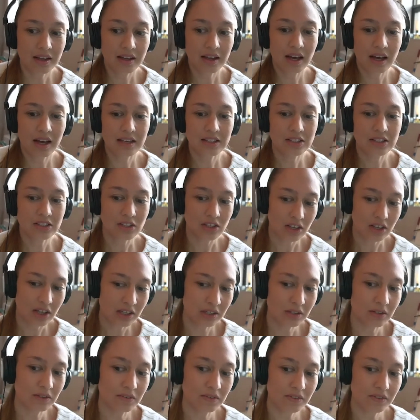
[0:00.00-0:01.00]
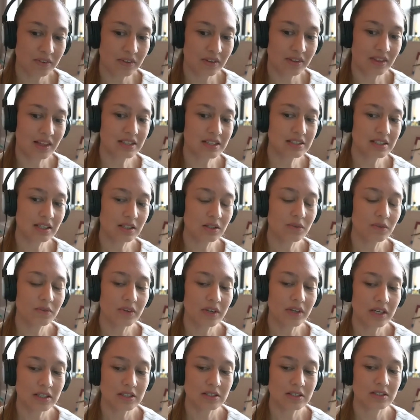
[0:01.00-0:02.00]
I saw that's kind of
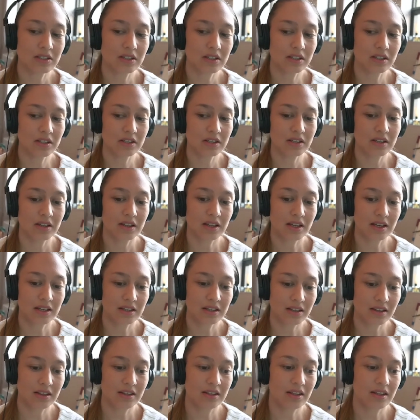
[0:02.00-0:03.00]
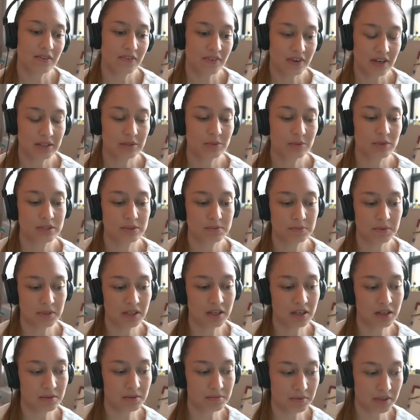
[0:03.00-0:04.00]
when I saw that the Defined was
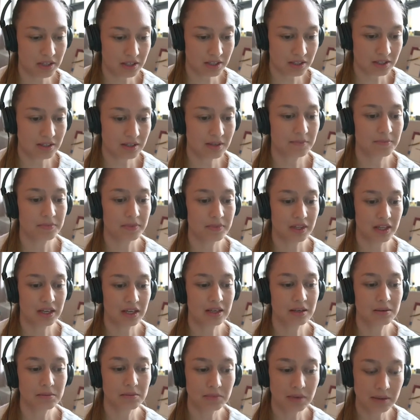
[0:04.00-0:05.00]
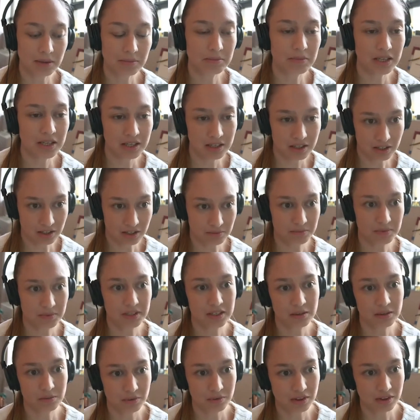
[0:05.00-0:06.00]
becoming like a media
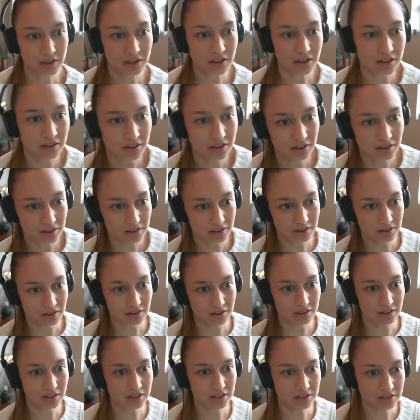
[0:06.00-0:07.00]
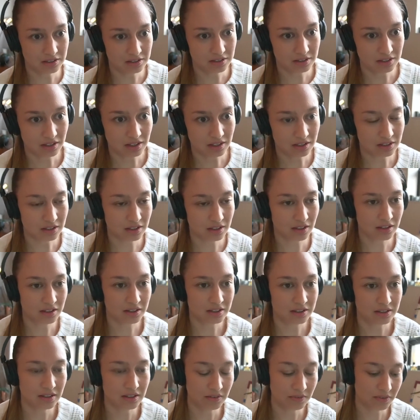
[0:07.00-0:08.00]
company with all these
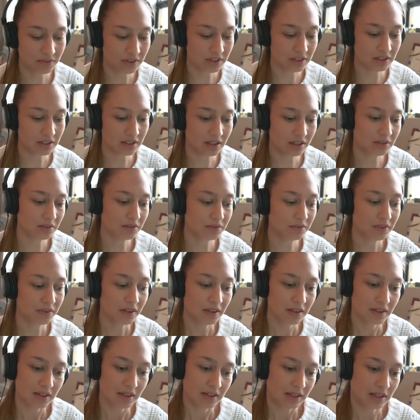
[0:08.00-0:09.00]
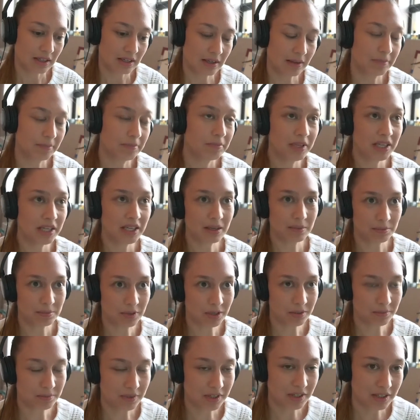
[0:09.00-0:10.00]
different kind of media
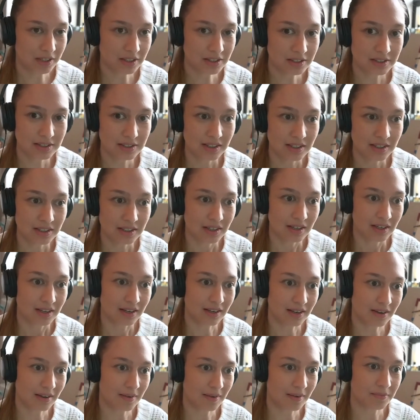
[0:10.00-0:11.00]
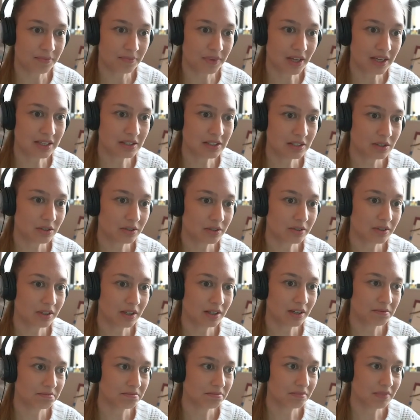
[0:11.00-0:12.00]
properties. And so
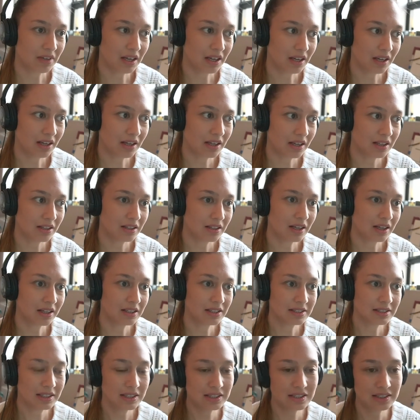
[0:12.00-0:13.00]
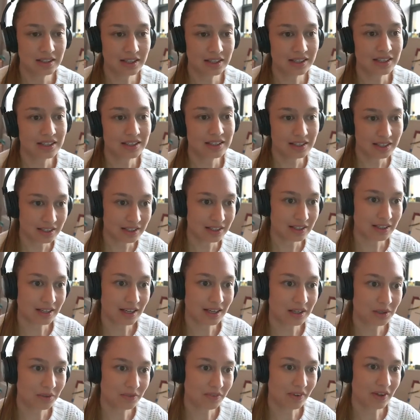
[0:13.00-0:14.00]
I decided that it needed
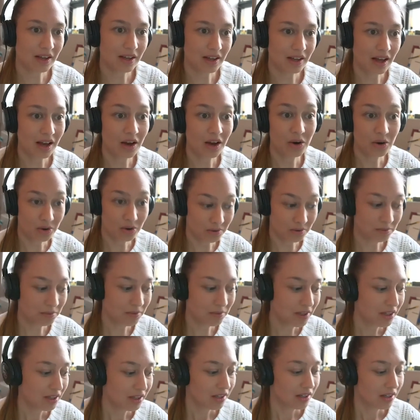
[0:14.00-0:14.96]
kind of a home.